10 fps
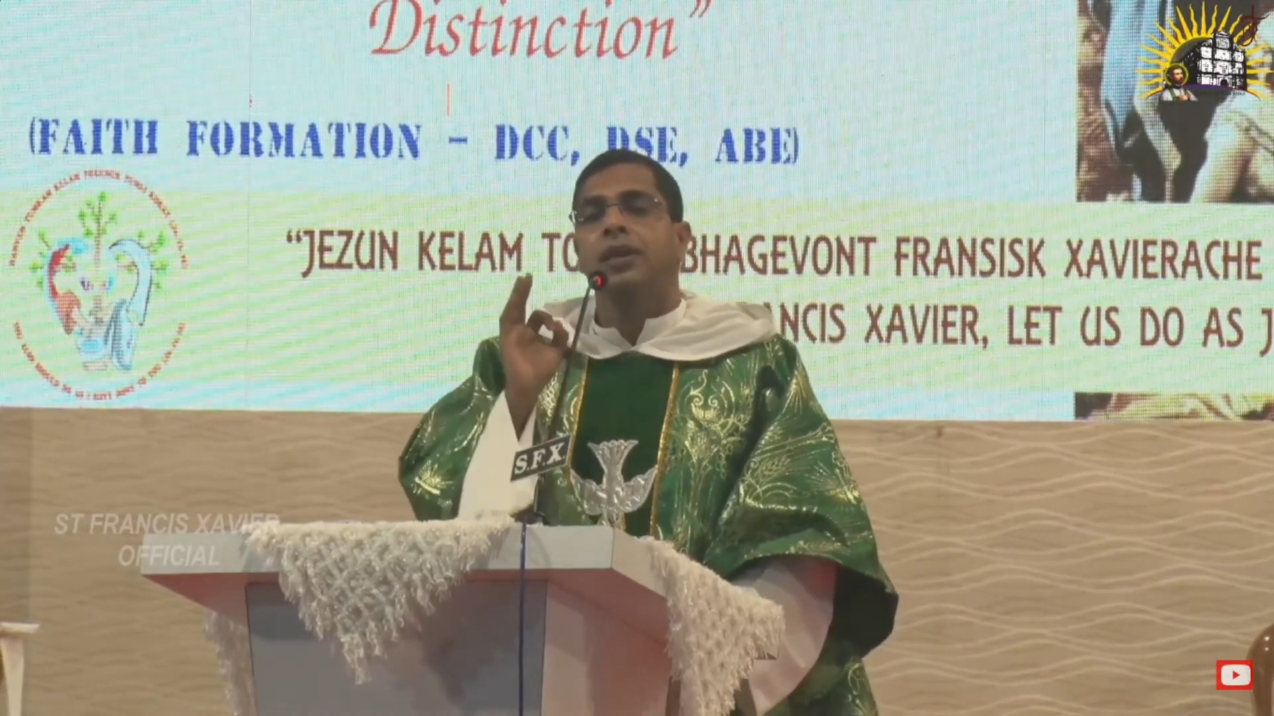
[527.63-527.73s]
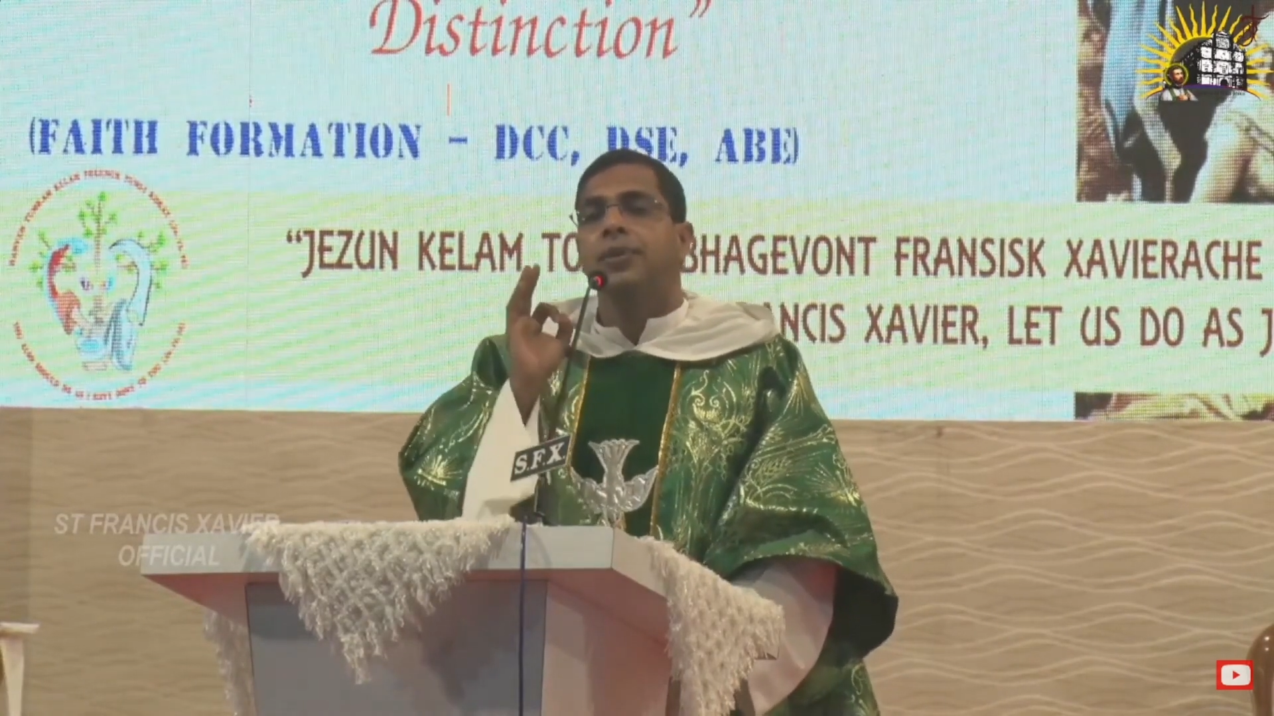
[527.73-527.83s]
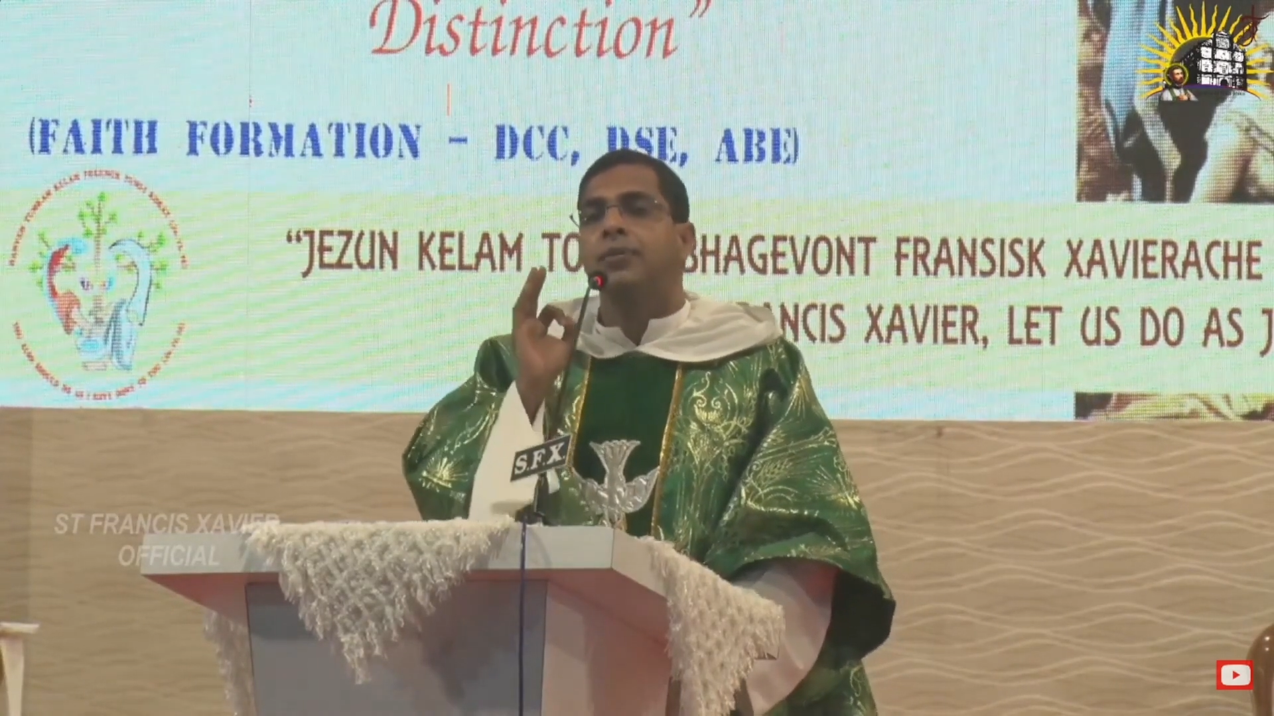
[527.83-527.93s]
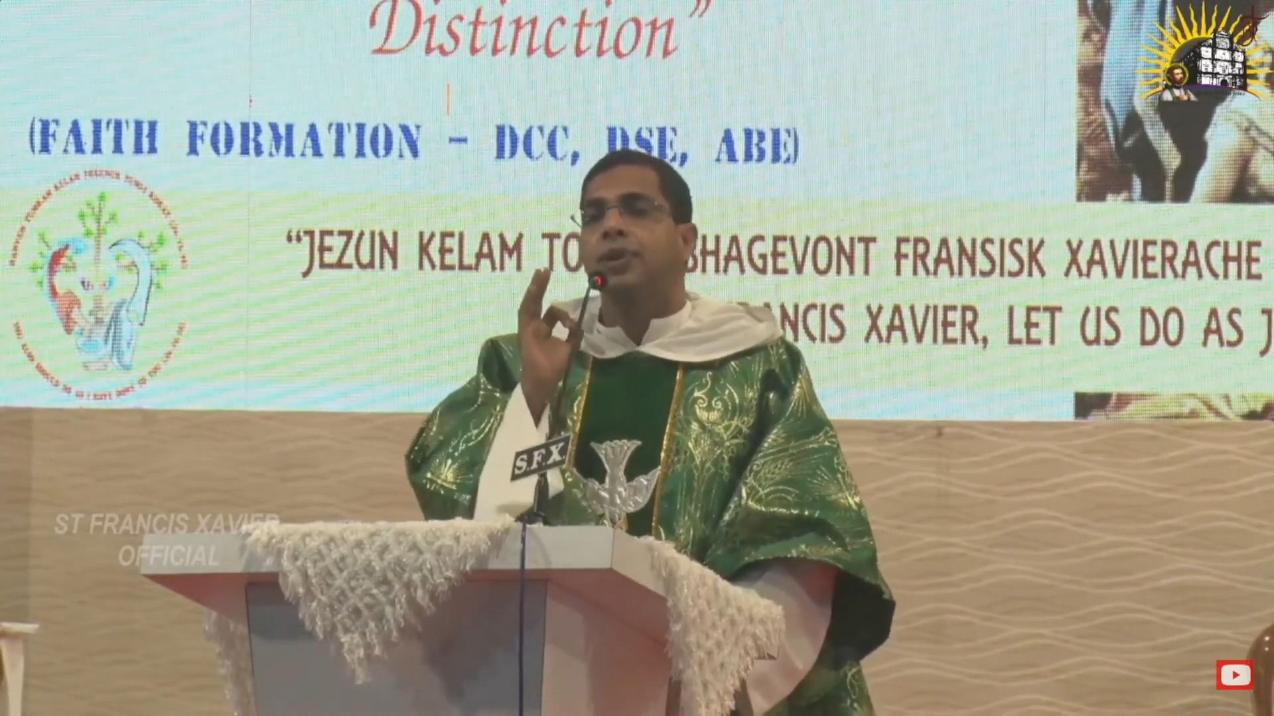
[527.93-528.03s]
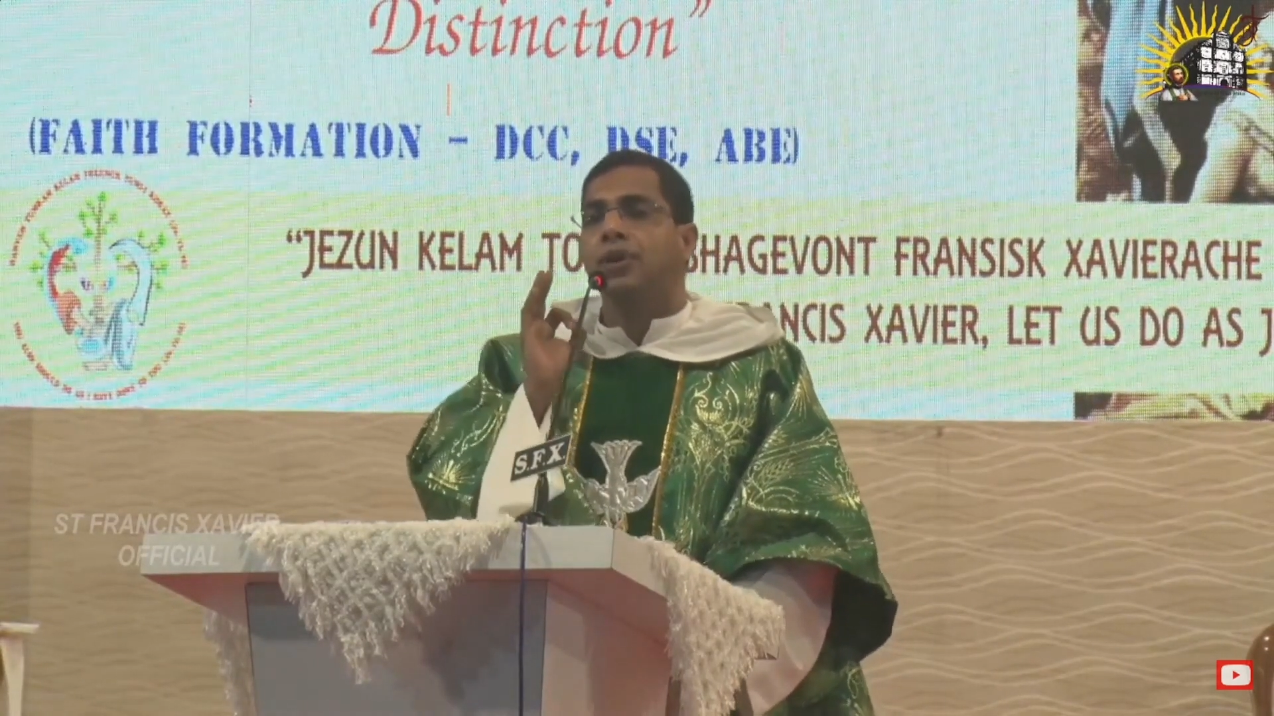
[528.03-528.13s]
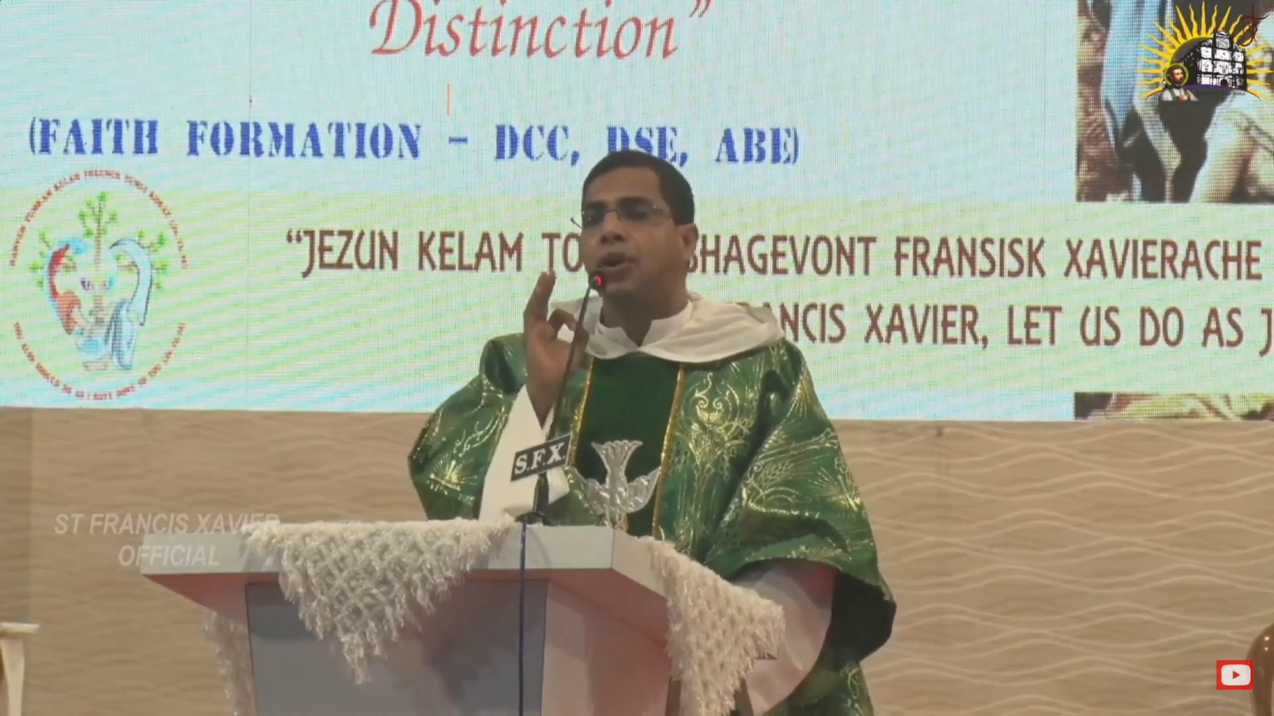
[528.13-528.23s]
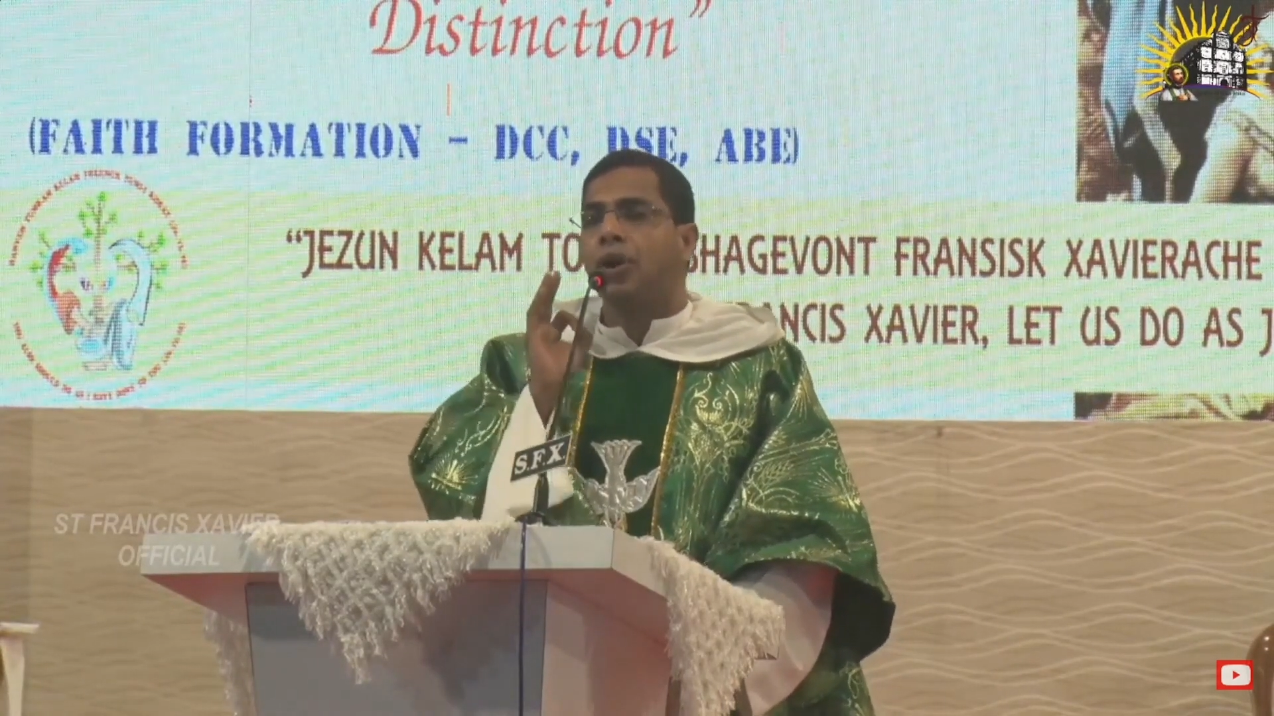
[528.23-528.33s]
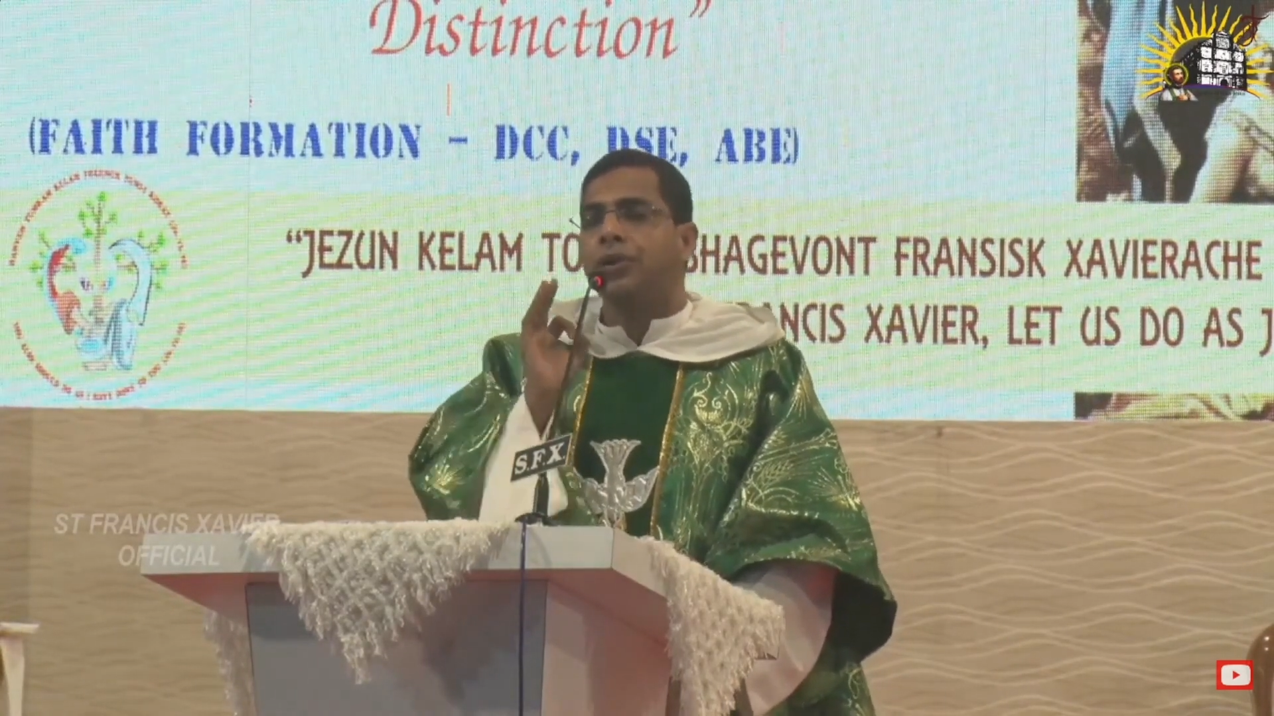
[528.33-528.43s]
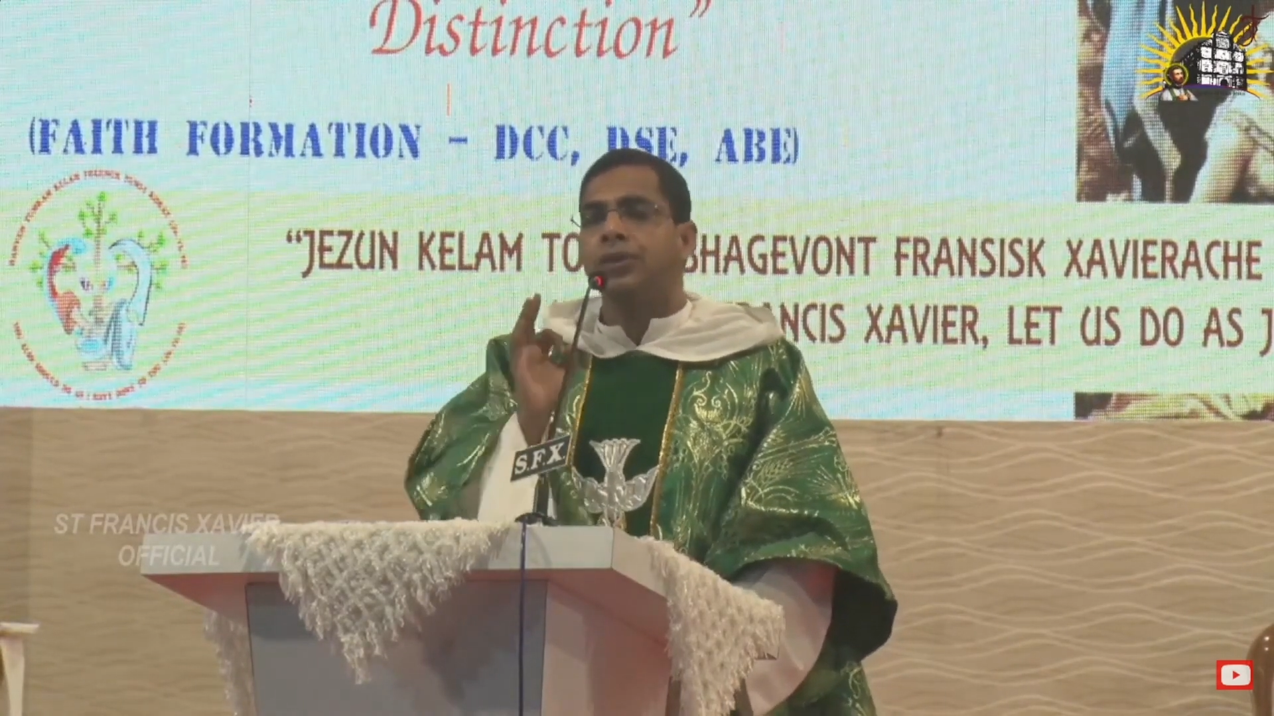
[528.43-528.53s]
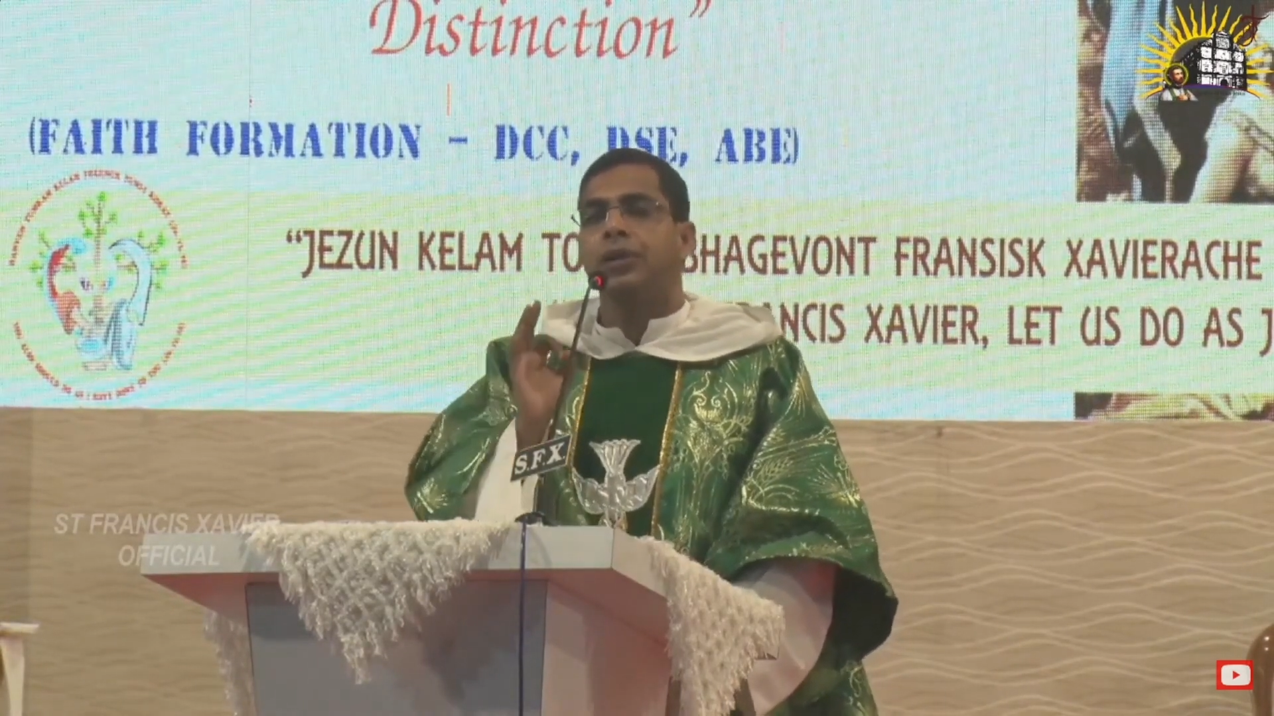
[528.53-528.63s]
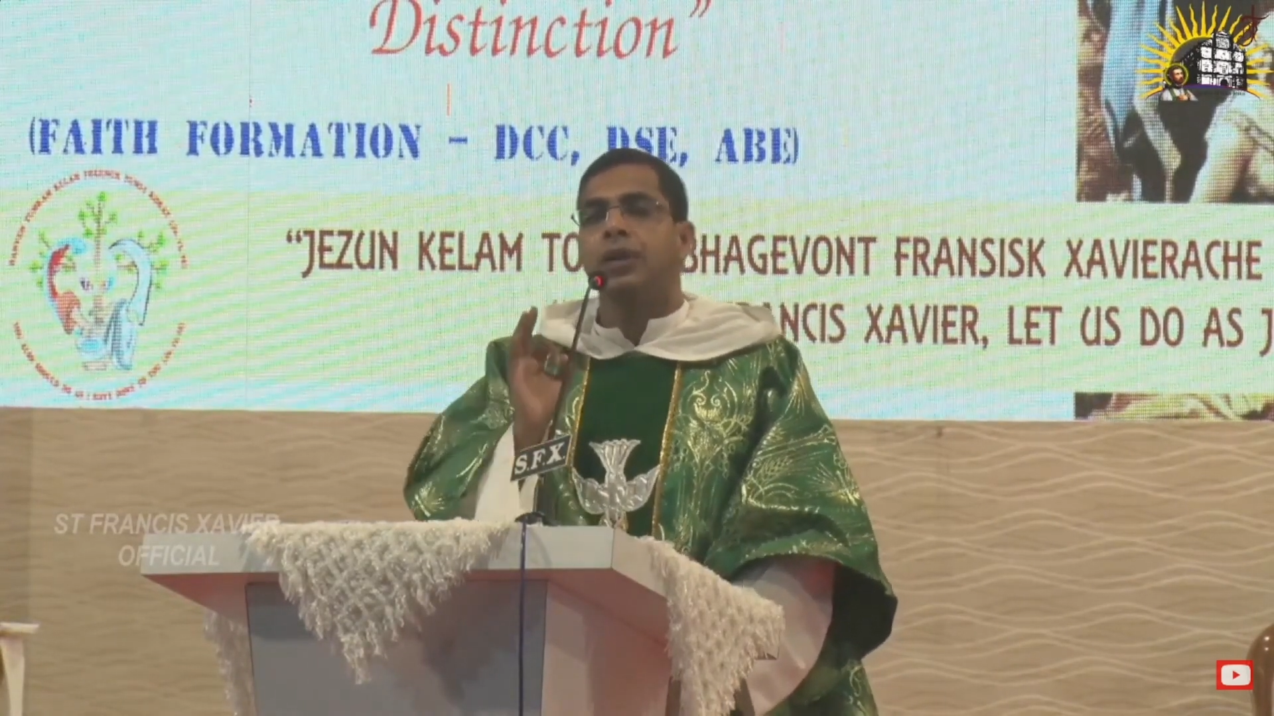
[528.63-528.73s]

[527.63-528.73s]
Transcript: from the cross,